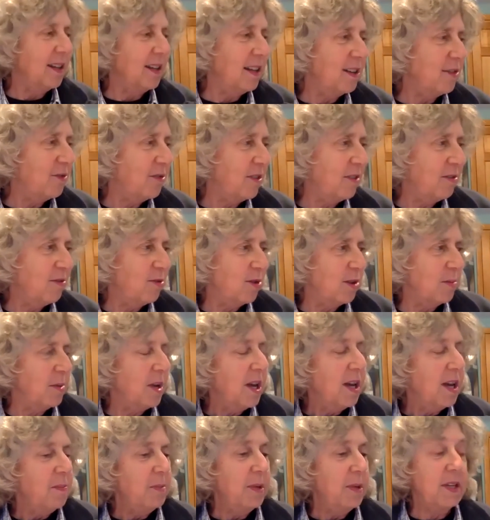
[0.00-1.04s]
like free form,
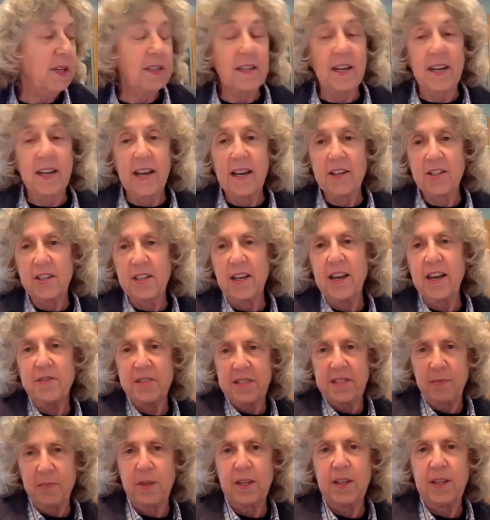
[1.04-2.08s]
because I actually have
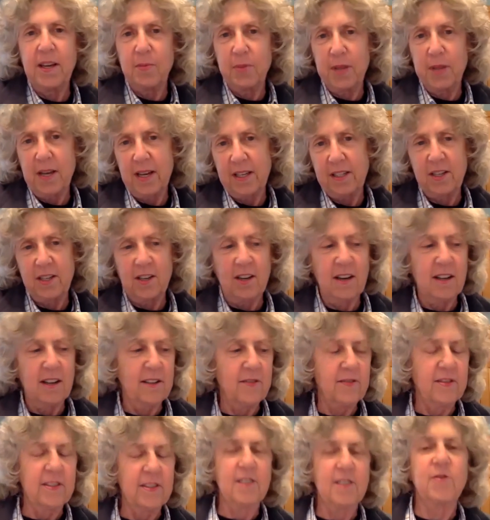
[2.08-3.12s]
something that applies to all
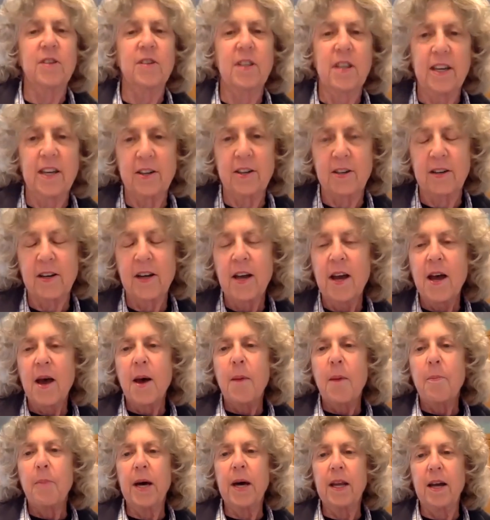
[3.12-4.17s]
of this for later.
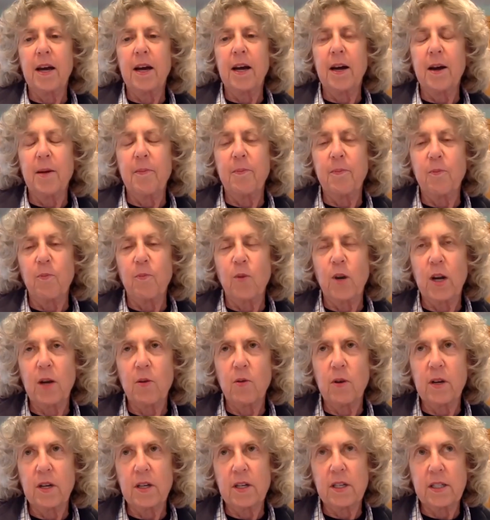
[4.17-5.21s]
But what I
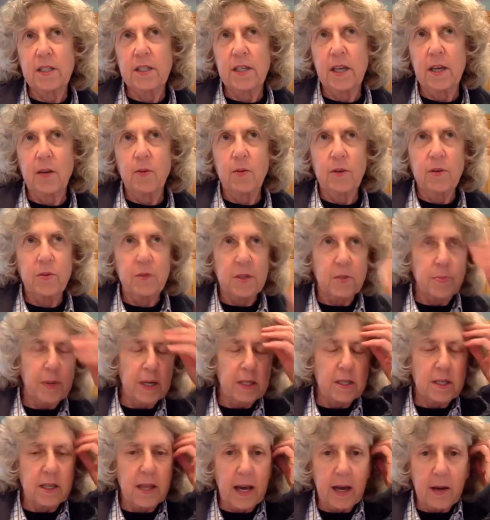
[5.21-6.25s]
wanted to say with
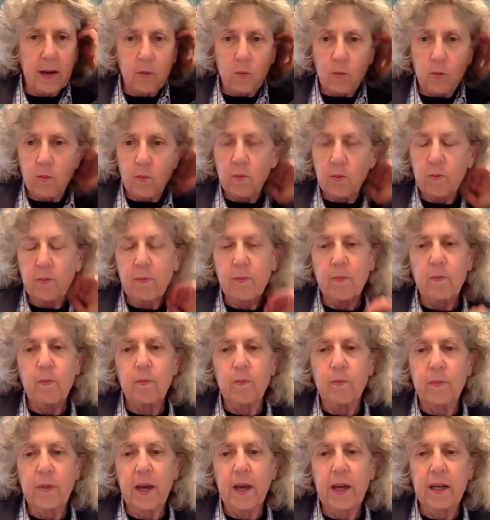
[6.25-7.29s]
respect to
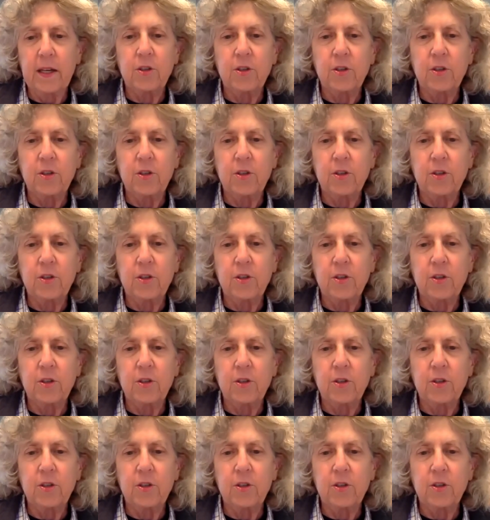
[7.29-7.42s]
that